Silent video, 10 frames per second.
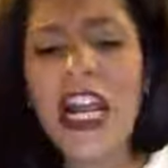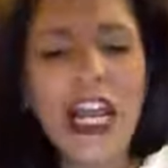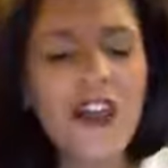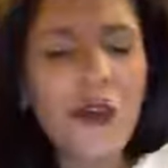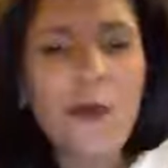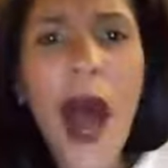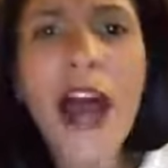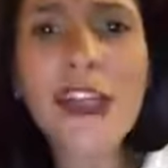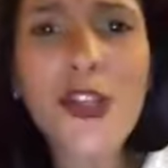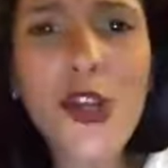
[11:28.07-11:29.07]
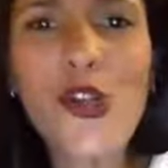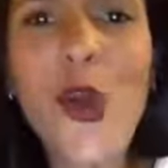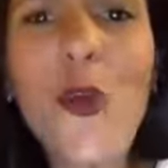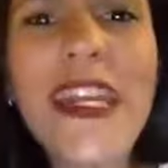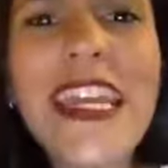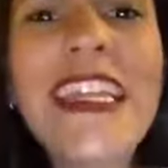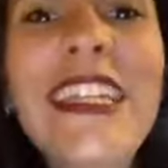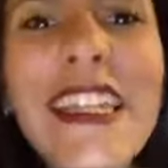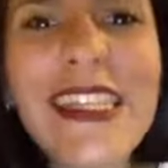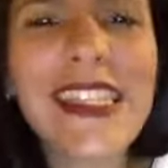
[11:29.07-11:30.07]
your body starts showing
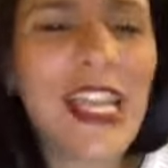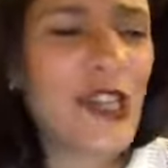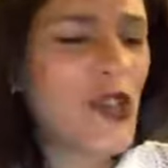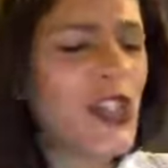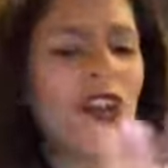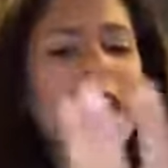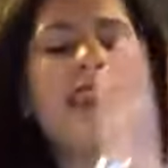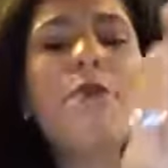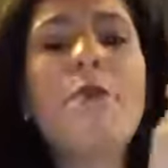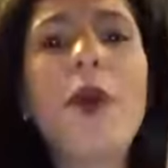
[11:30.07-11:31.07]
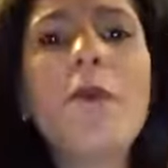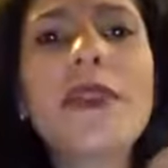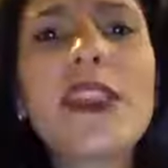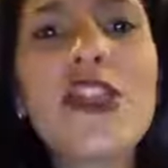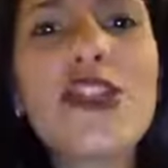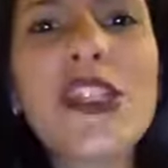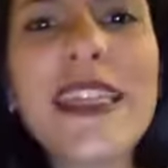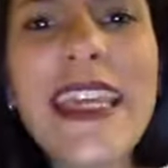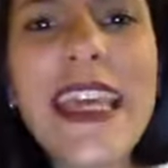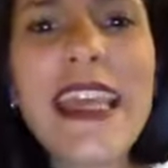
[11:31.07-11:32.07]
illnesses. You start getting bumps in your
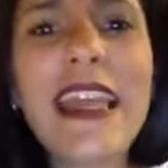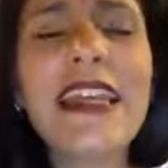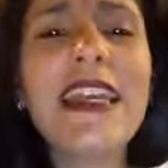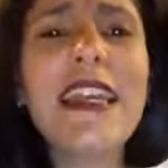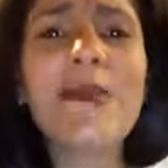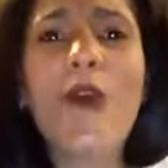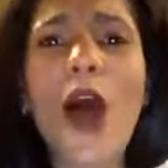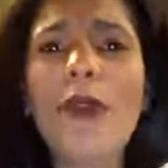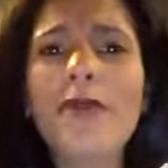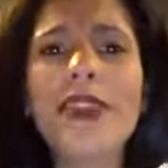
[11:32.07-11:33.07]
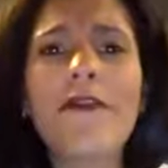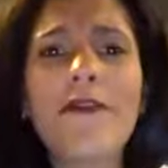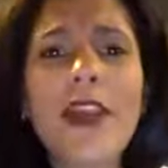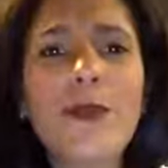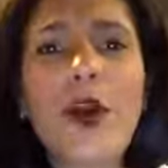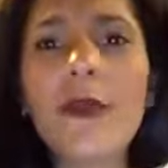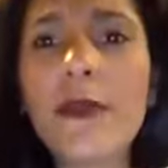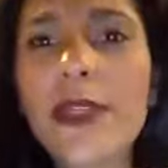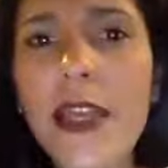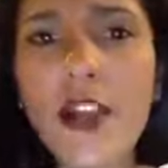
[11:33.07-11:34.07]
skin and knee problems and feet
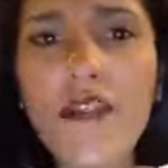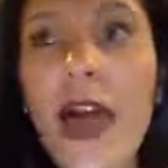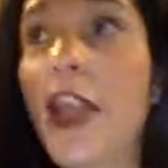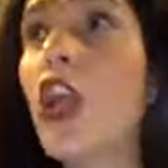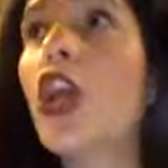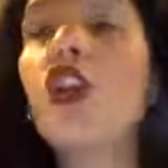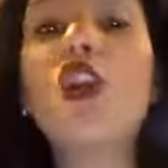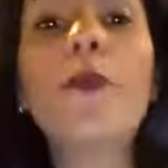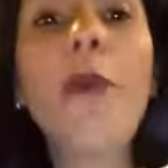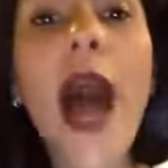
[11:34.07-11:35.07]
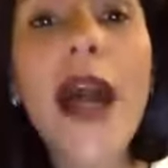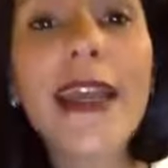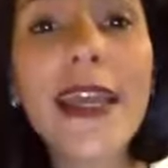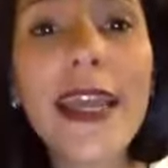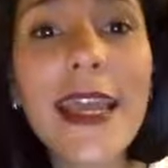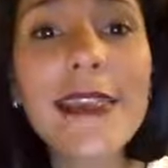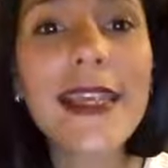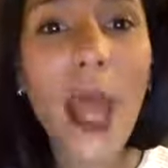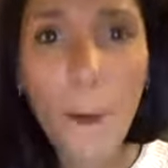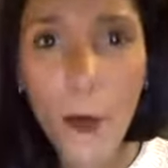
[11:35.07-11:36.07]
problems and all of that. Your body is
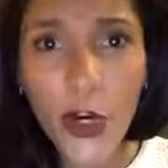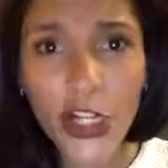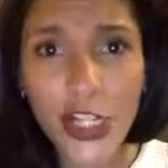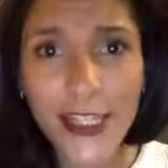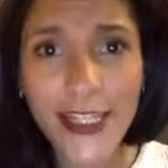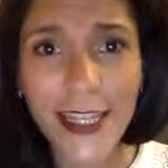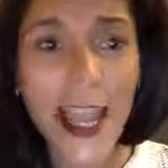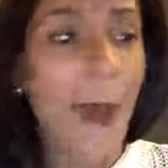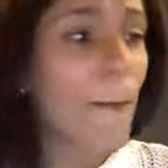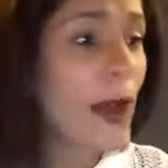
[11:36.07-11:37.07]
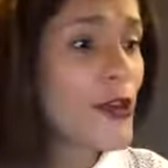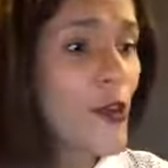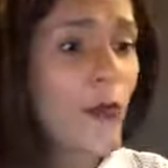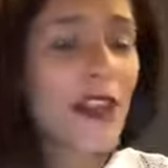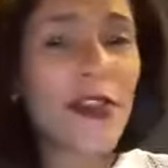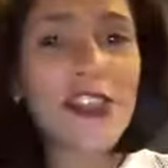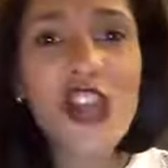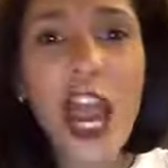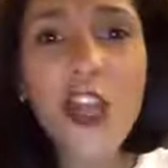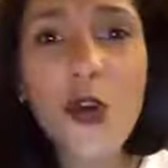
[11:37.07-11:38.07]
in emergency. By you putting
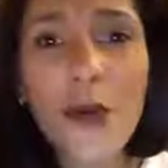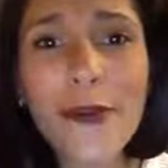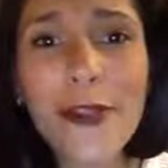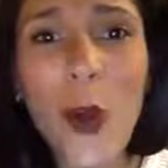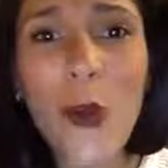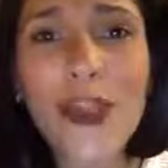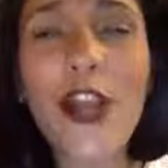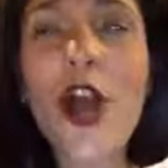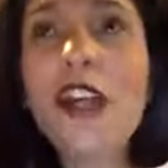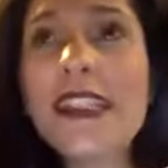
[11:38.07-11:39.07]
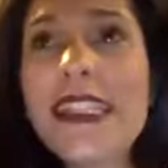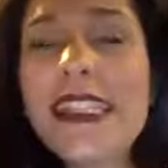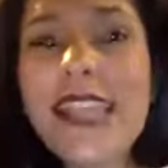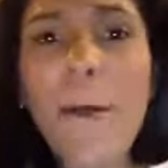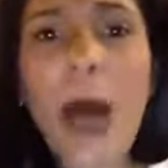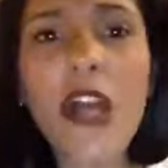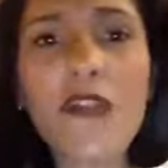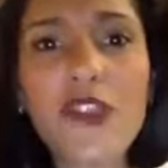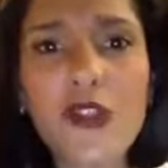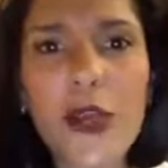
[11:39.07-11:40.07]
these ginormous goals that cause this amount
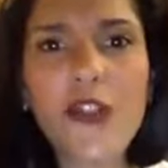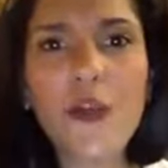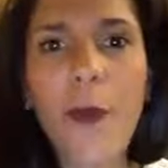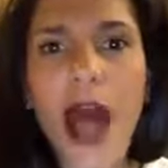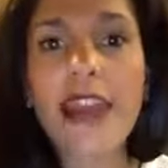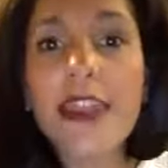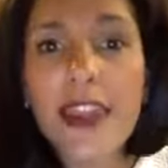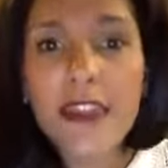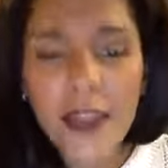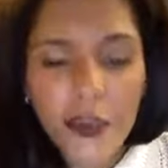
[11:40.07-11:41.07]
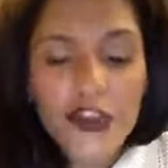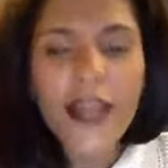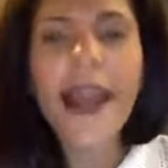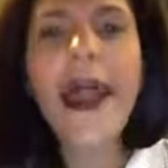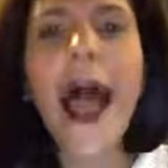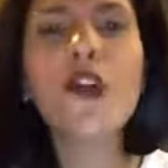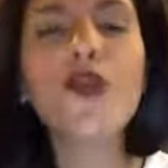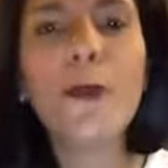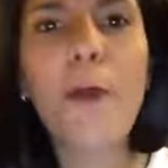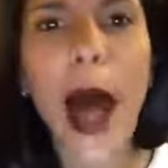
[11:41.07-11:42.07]
of stress, your body thinks that there's like an
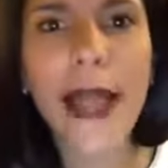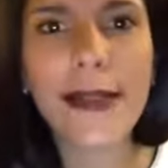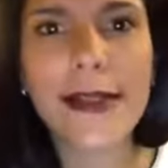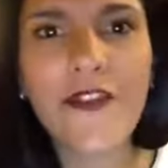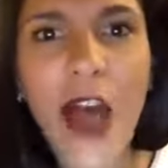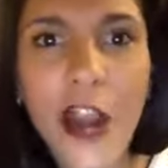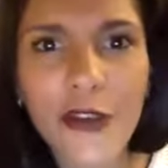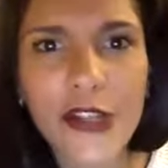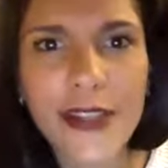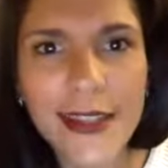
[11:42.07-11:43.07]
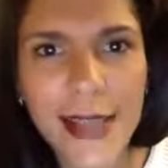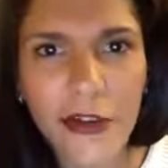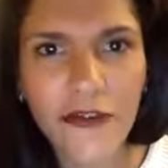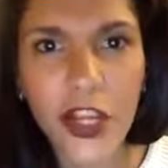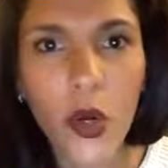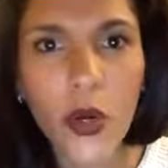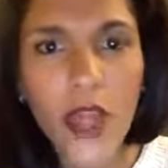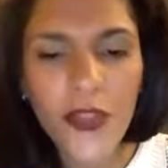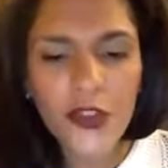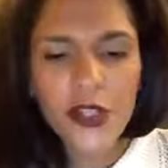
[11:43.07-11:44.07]
actual virus inside of you,
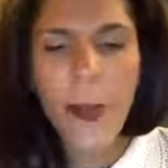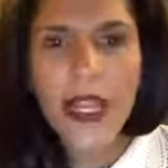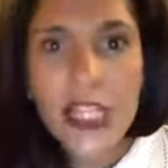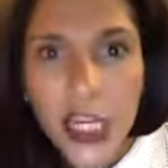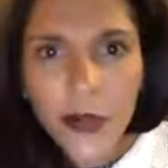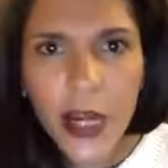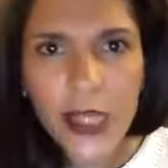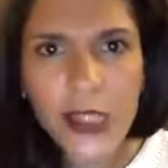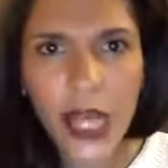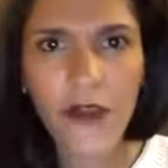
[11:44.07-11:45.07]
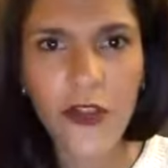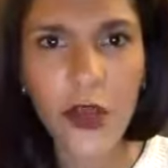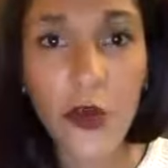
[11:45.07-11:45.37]
that there's a bacteria inside of you